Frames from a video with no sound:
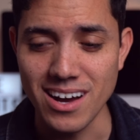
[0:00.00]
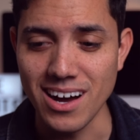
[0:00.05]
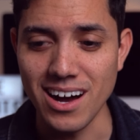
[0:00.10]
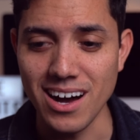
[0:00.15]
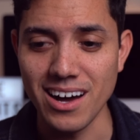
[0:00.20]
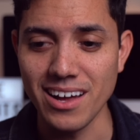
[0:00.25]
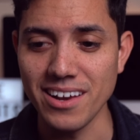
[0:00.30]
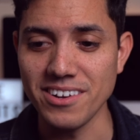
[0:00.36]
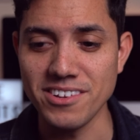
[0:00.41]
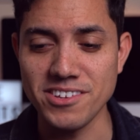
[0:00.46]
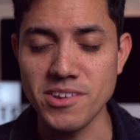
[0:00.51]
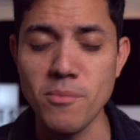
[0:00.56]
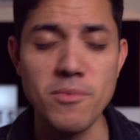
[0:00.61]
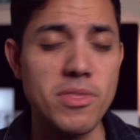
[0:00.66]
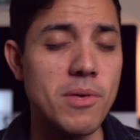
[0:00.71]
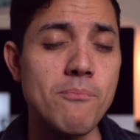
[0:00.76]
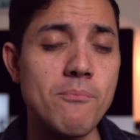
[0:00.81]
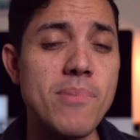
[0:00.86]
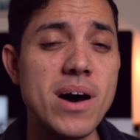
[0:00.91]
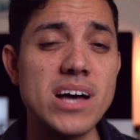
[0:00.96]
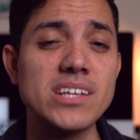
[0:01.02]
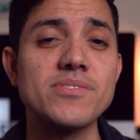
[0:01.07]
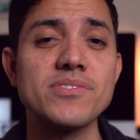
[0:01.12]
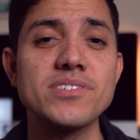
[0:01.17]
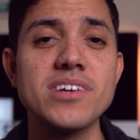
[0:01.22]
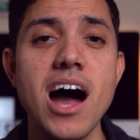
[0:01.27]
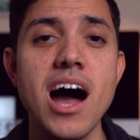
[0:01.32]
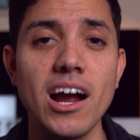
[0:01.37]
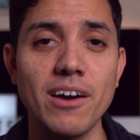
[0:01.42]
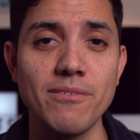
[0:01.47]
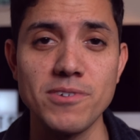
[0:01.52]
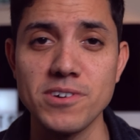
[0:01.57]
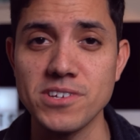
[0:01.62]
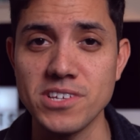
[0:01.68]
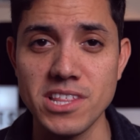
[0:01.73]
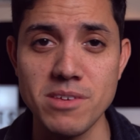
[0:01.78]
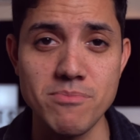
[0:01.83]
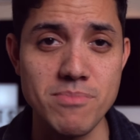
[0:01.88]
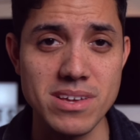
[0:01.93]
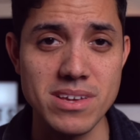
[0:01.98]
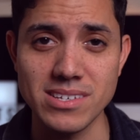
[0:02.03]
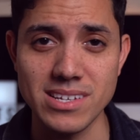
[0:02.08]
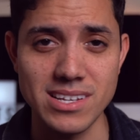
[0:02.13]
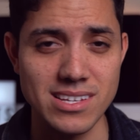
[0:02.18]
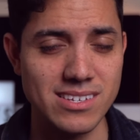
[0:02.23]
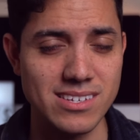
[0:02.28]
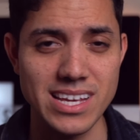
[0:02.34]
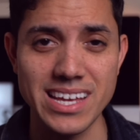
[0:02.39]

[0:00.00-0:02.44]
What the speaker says: on some of the best photographers of the business,